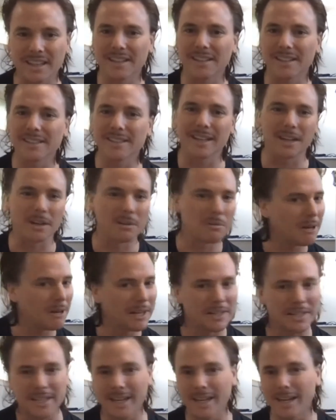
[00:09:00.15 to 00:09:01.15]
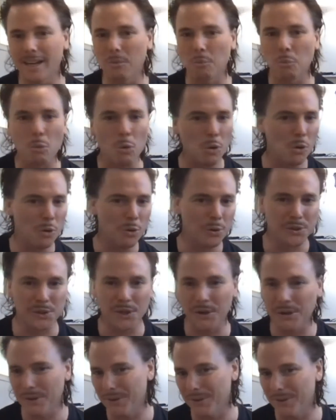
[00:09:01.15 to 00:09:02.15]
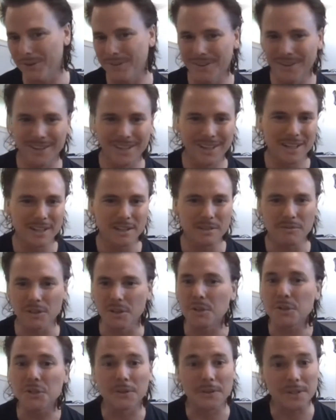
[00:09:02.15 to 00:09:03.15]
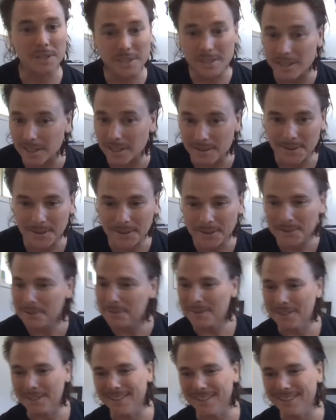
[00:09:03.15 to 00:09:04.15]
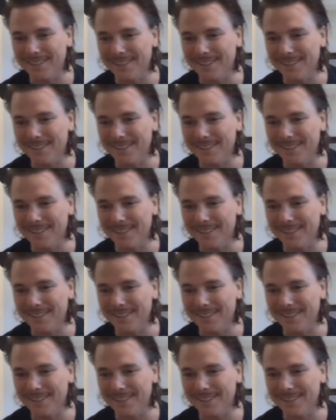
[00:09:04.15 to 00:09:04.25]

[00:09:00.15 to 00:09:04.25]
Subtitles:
And it's like a rundown war zone, futuristic though, and